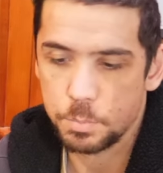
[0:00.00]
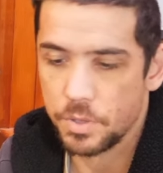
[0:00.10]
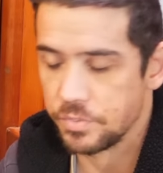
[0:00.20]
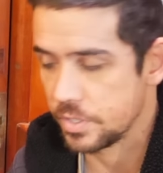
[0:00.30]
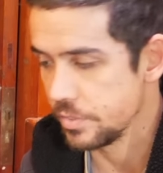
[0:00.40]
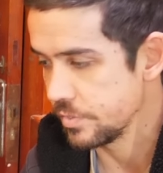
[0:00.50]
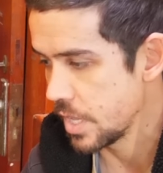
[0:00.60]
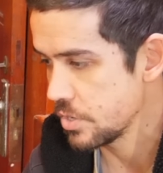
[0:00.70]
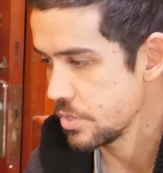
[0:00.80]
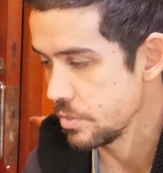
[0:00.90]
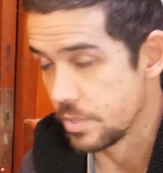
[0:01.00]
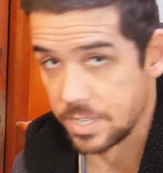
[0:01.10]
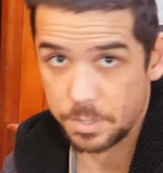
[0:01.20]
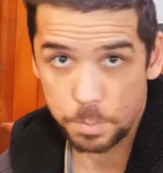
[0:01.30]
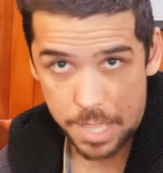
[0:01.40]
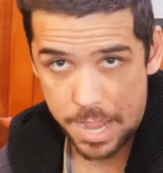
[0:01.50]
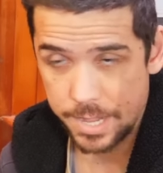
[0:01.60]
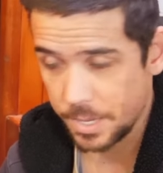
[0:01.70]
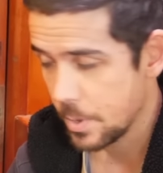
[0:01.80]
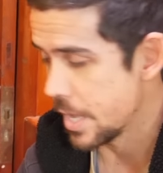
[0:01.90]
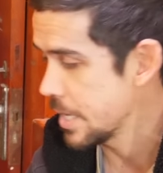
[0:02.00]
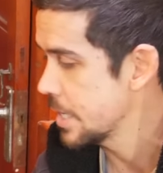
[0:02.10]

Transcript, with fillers: perfectly flush and that's the plan anyway